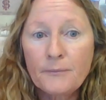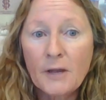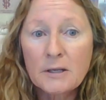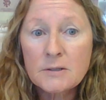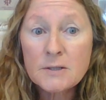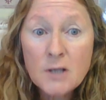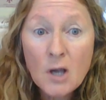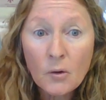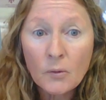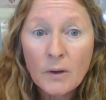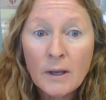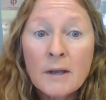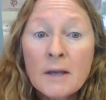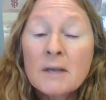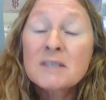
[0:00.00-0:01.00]
So,
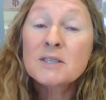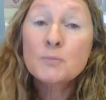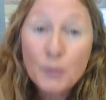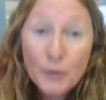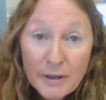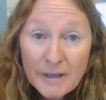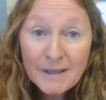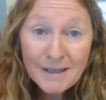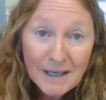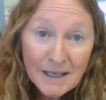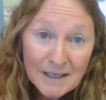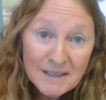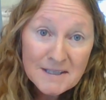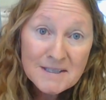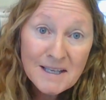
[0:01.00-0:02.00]
spring
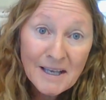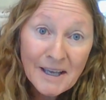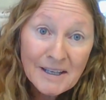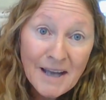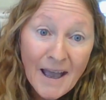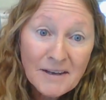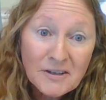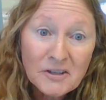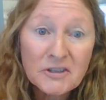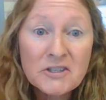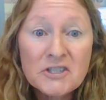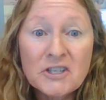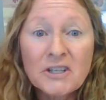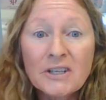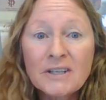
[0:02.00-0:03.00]
is an
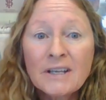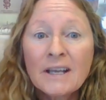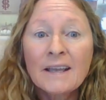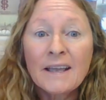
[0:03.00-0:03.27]
energy.